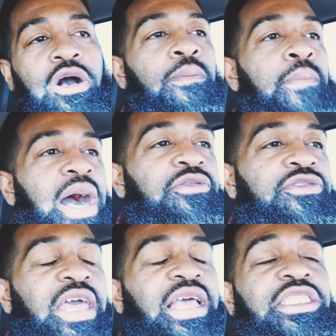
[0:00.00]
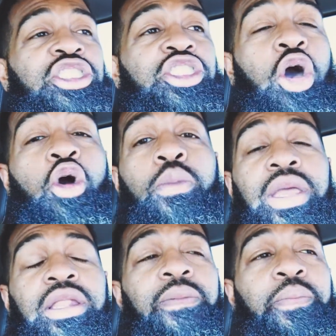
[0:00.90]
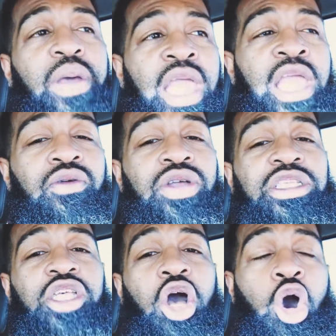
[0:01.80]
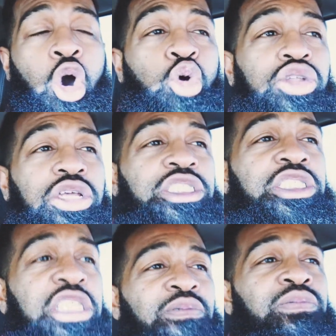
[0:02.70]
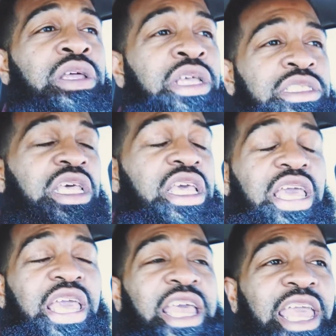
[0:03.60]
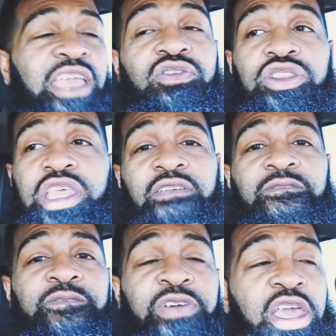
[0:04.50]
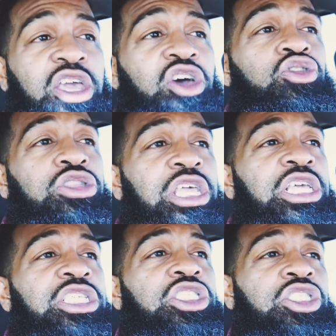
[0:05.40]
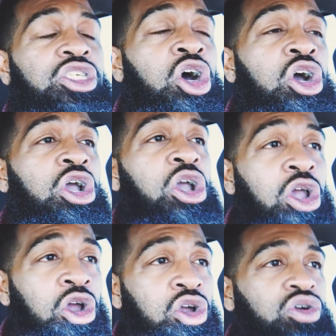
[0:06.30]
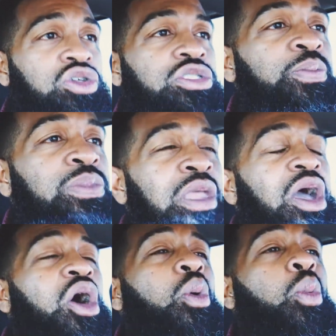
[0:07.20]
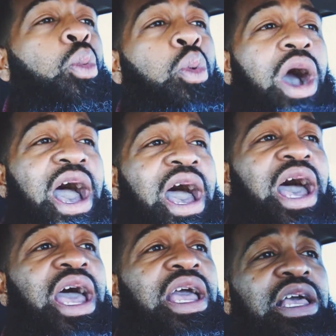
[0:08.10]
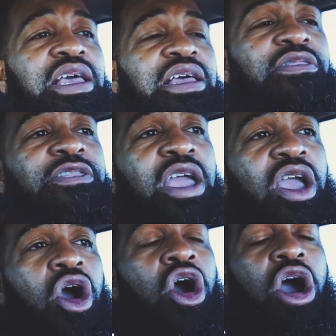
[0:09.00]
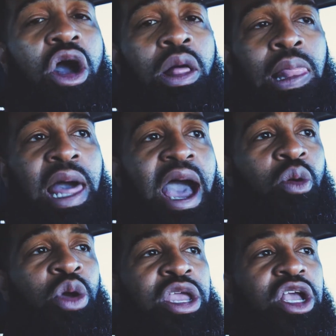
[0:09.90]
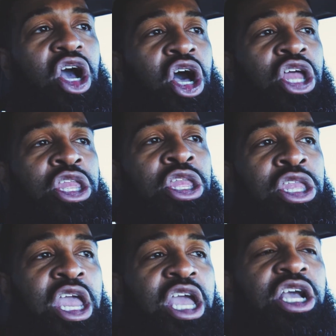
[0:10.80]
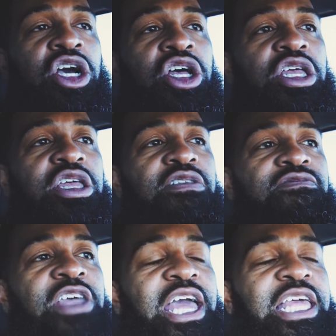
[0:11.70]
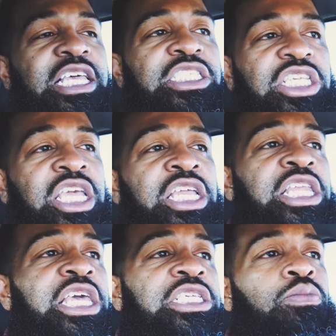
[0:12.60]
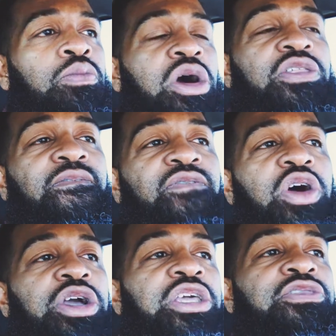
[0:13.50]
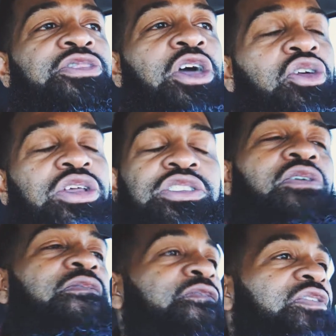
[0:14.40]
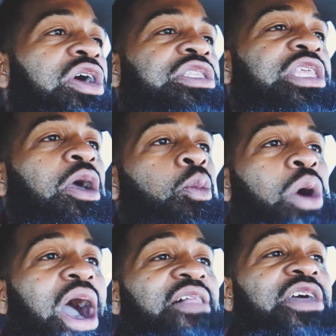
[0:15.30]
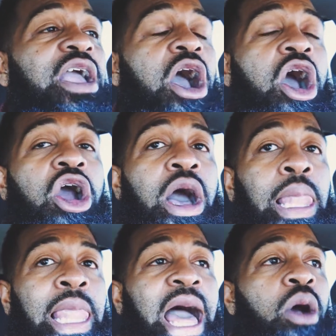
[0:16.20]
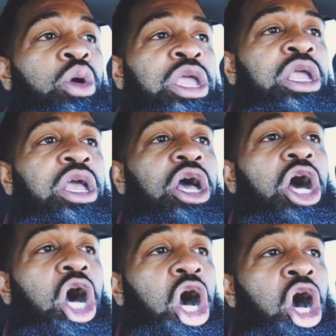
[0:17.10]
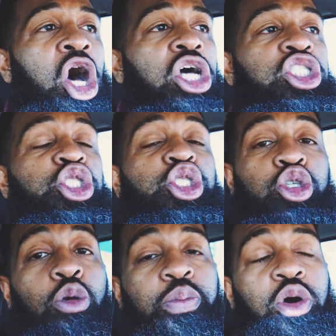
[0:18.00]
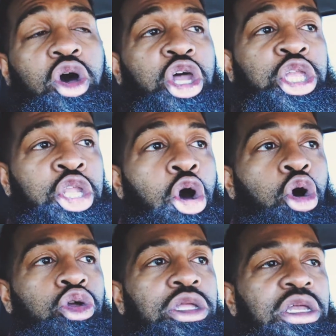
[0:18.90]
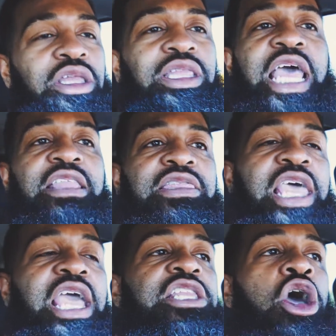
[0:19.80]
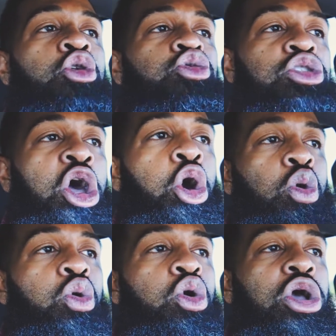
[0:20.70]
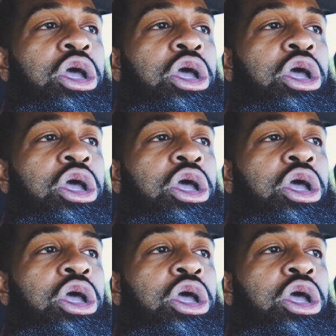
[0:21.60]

about that. So many parents, older siblings, and everything failed these young girls. Why they are allowing a nigga that is in his motherfucking 30s. No, fuck that. Why they are allowing a super adult that they don't know